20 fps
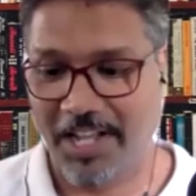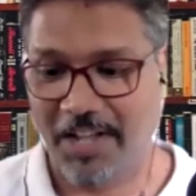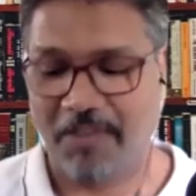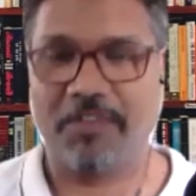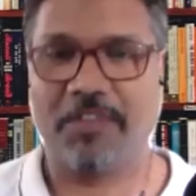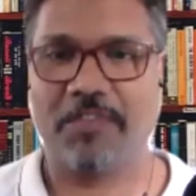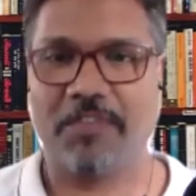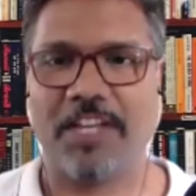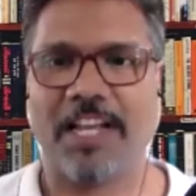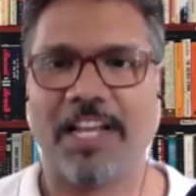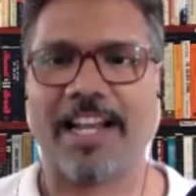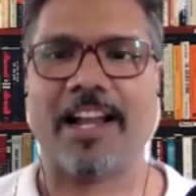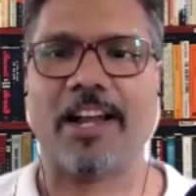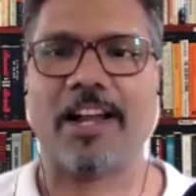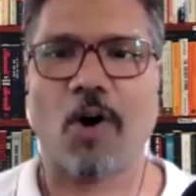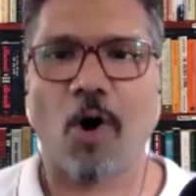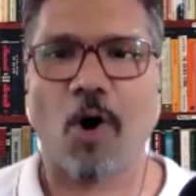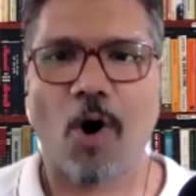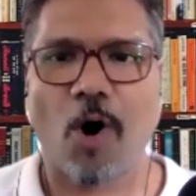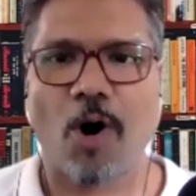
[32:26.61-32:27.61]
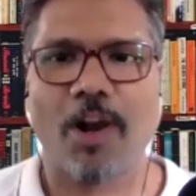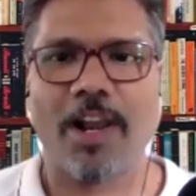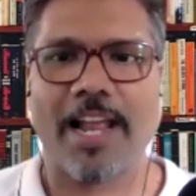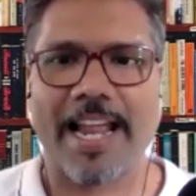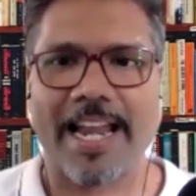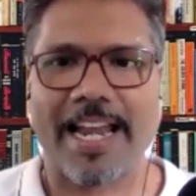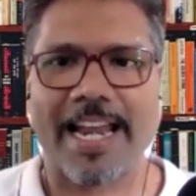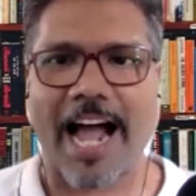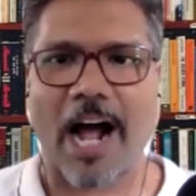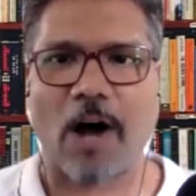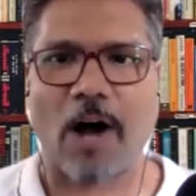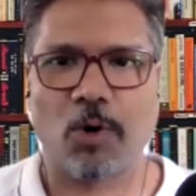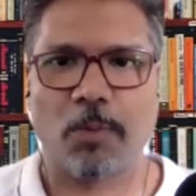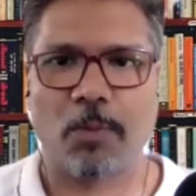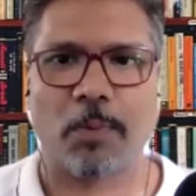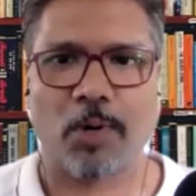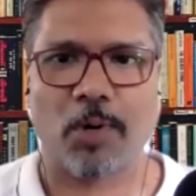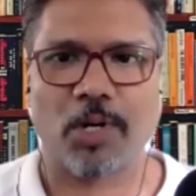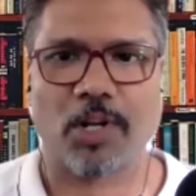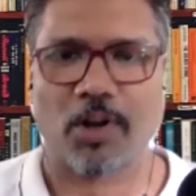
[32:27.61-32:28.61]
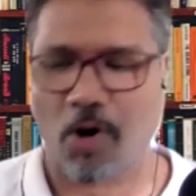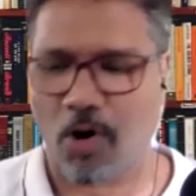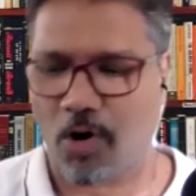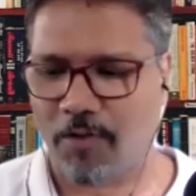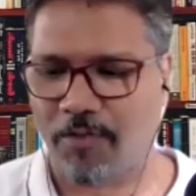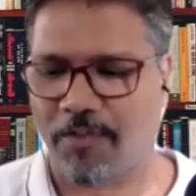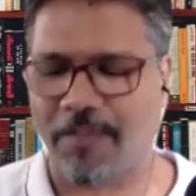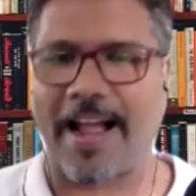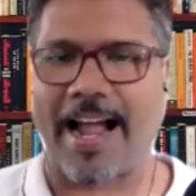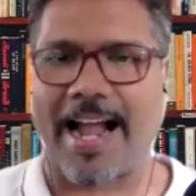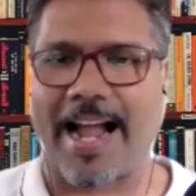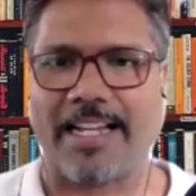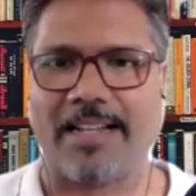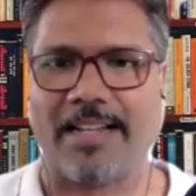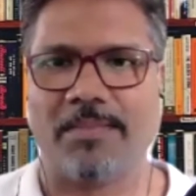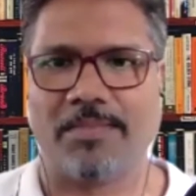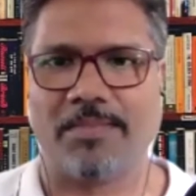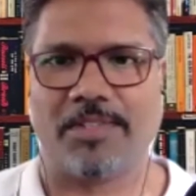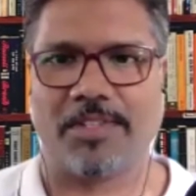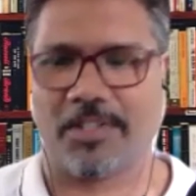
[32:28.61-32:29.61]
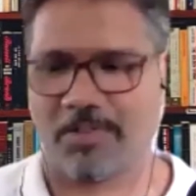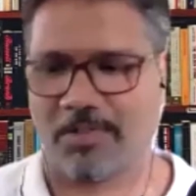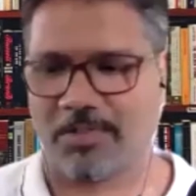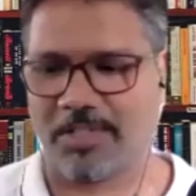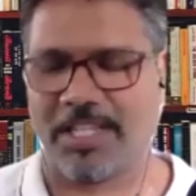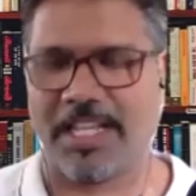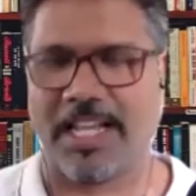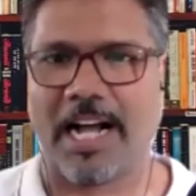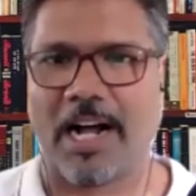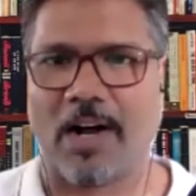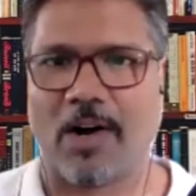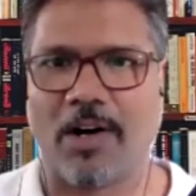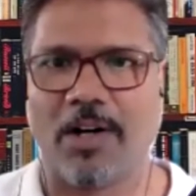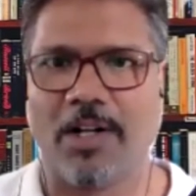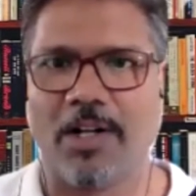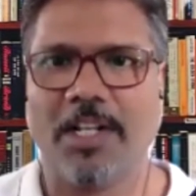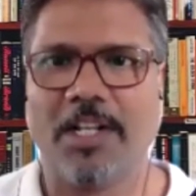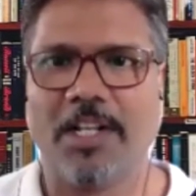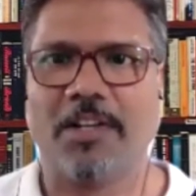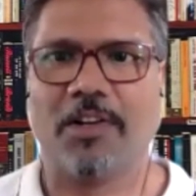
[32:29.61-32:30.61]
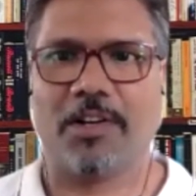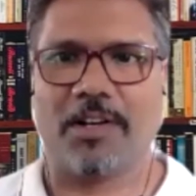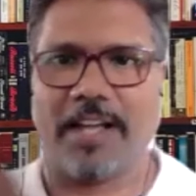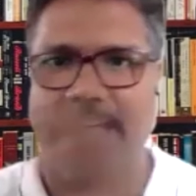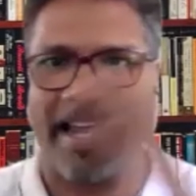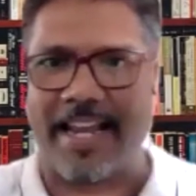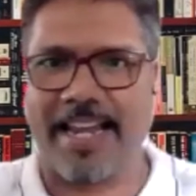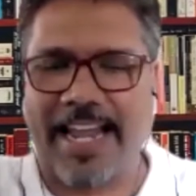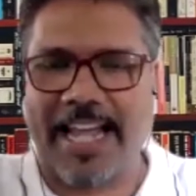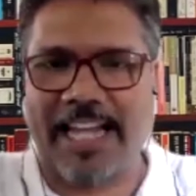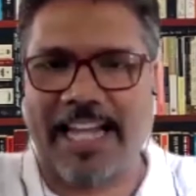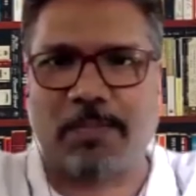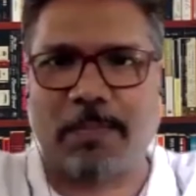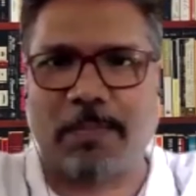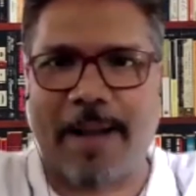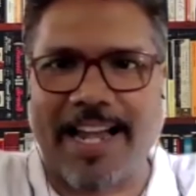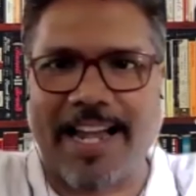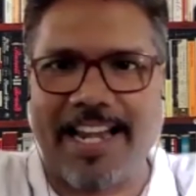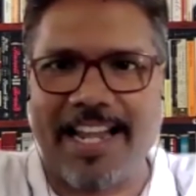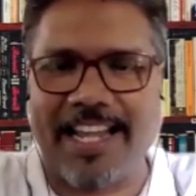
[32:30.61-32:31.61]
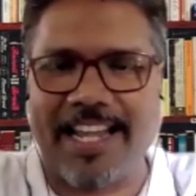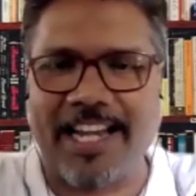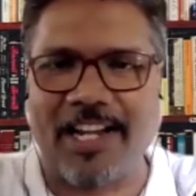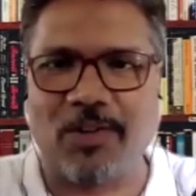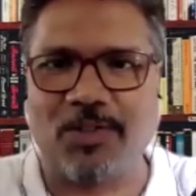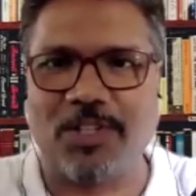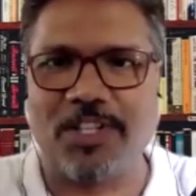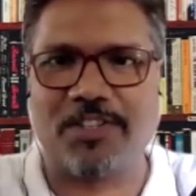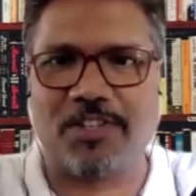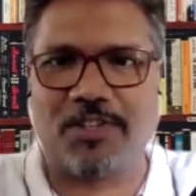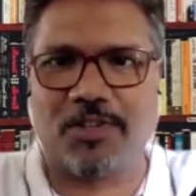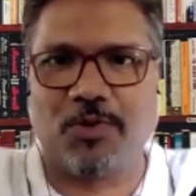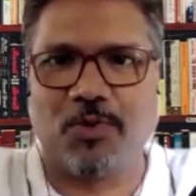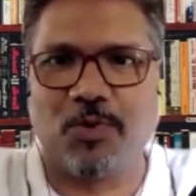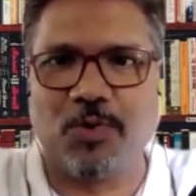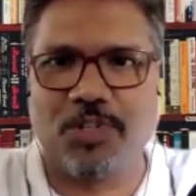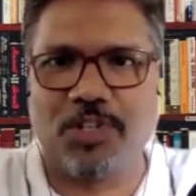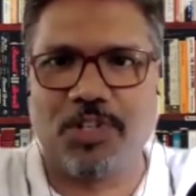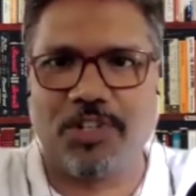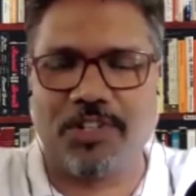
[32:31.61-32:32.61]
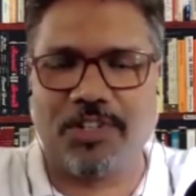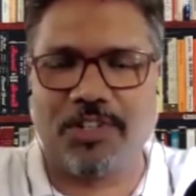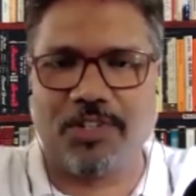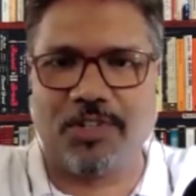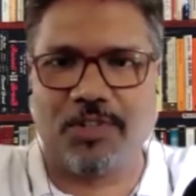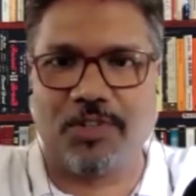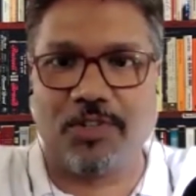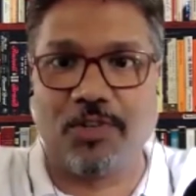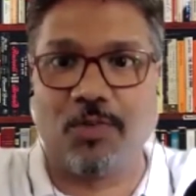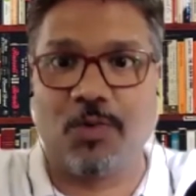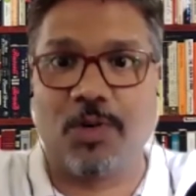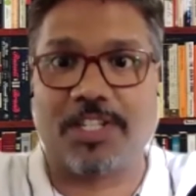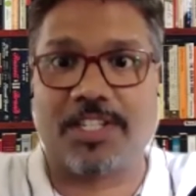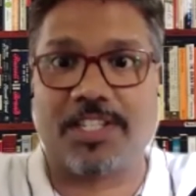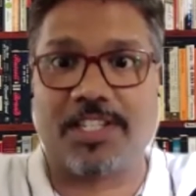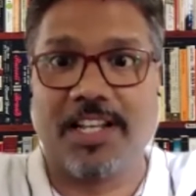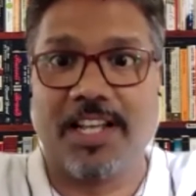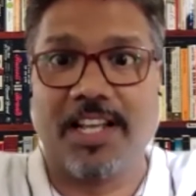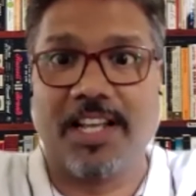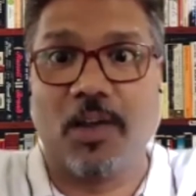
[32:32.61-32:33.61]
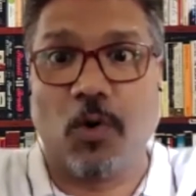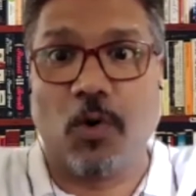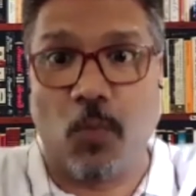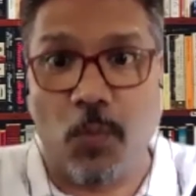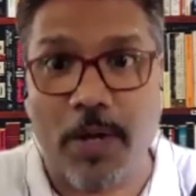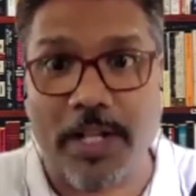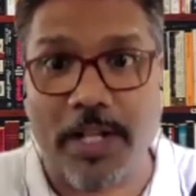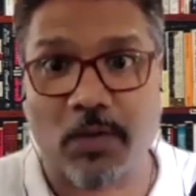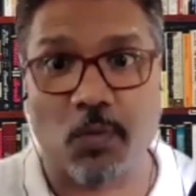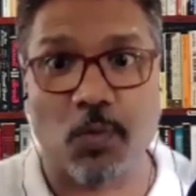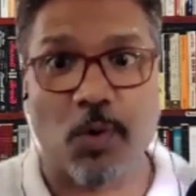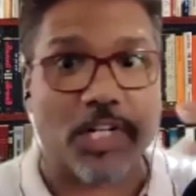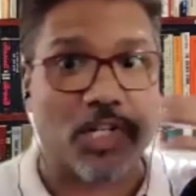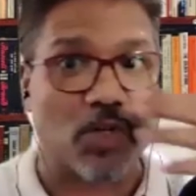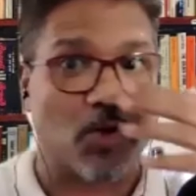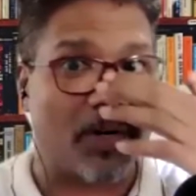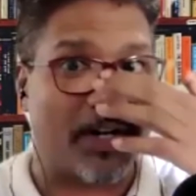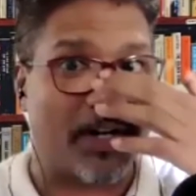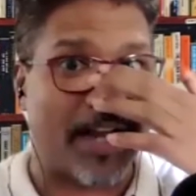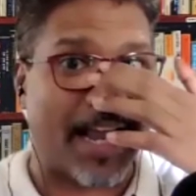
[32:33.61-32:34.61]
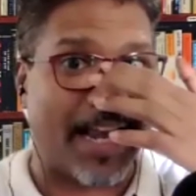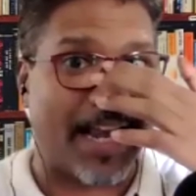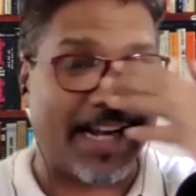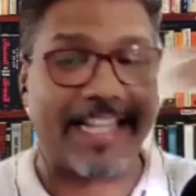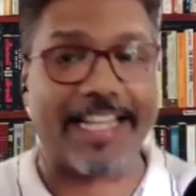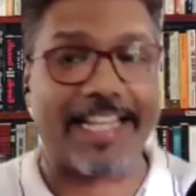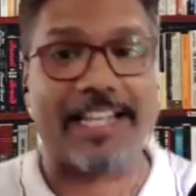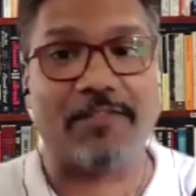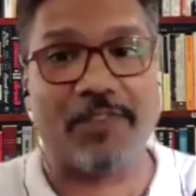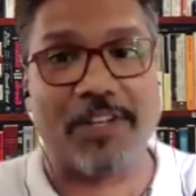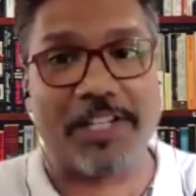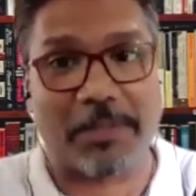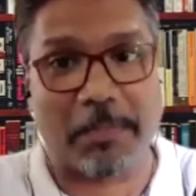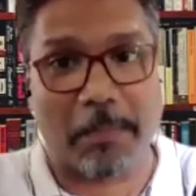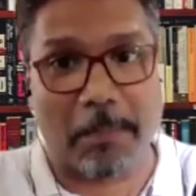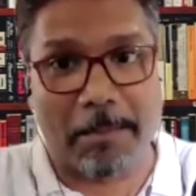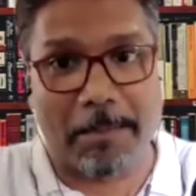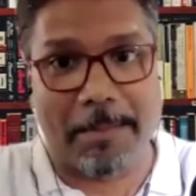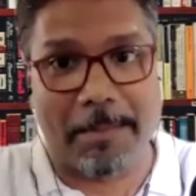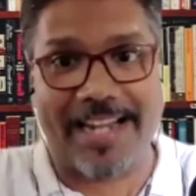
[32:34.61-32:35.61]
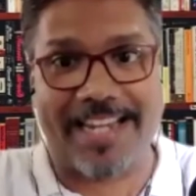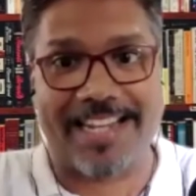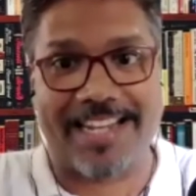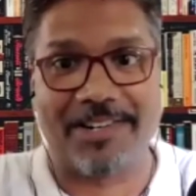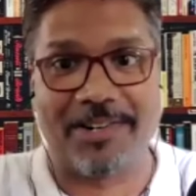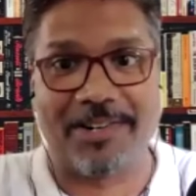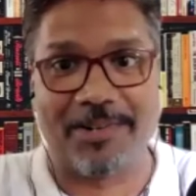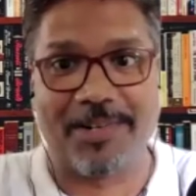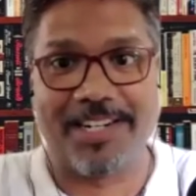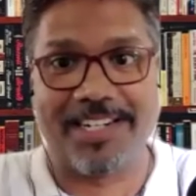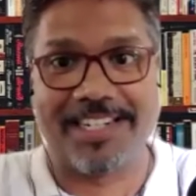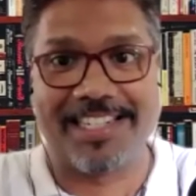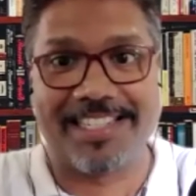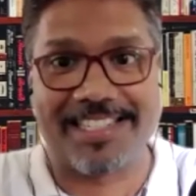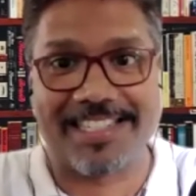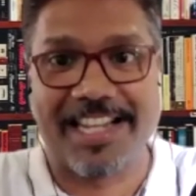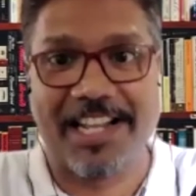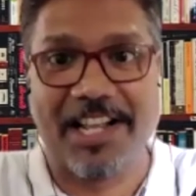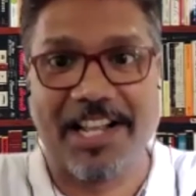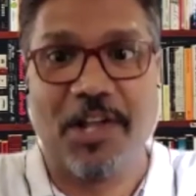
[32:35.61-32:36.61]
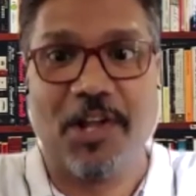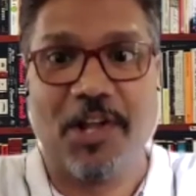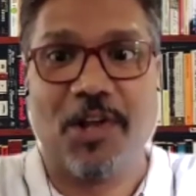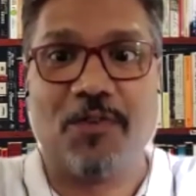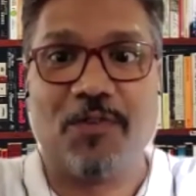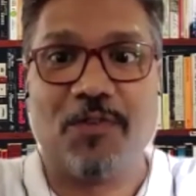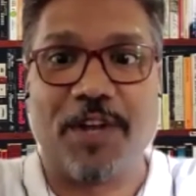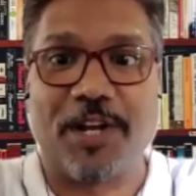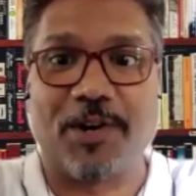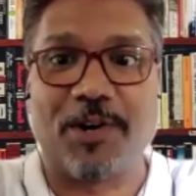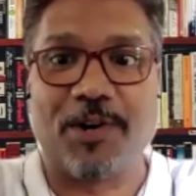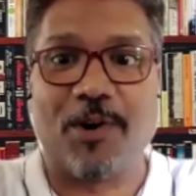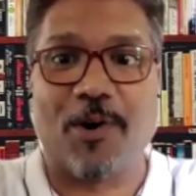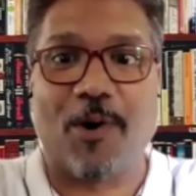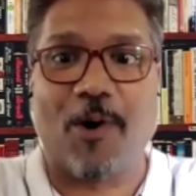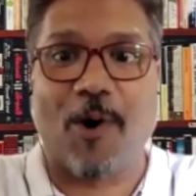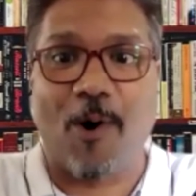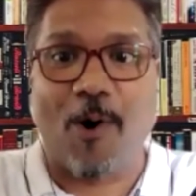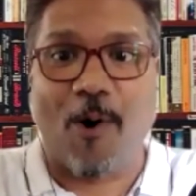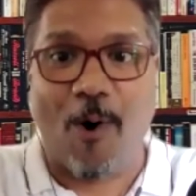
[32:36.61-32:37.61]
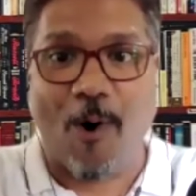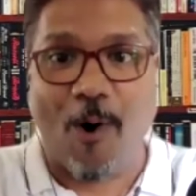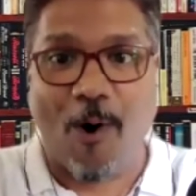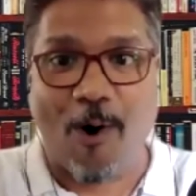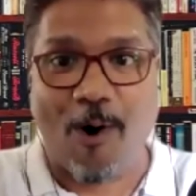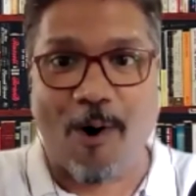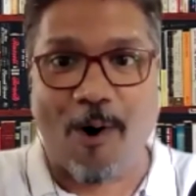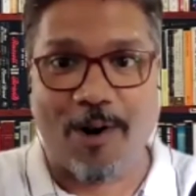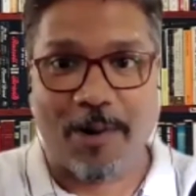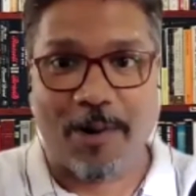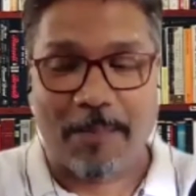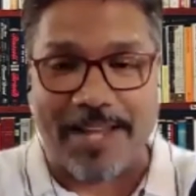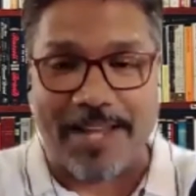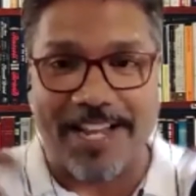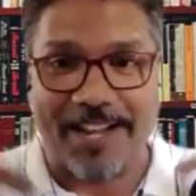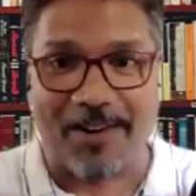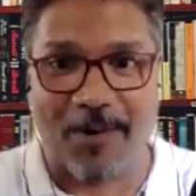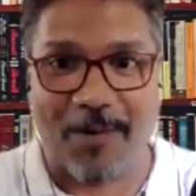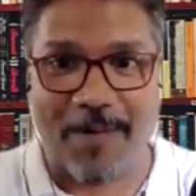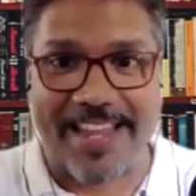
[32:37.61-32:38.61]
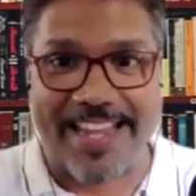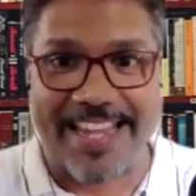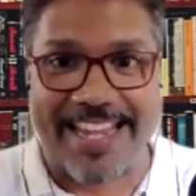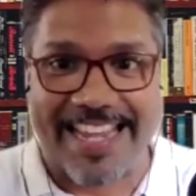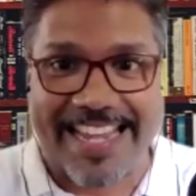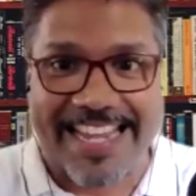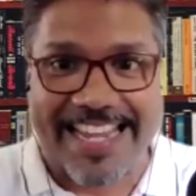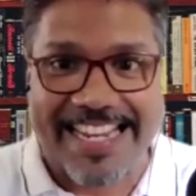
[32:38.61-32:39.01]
We are an output of atoms, and expanding into this huge universe. With virtual reality, with metaverse, we could all be going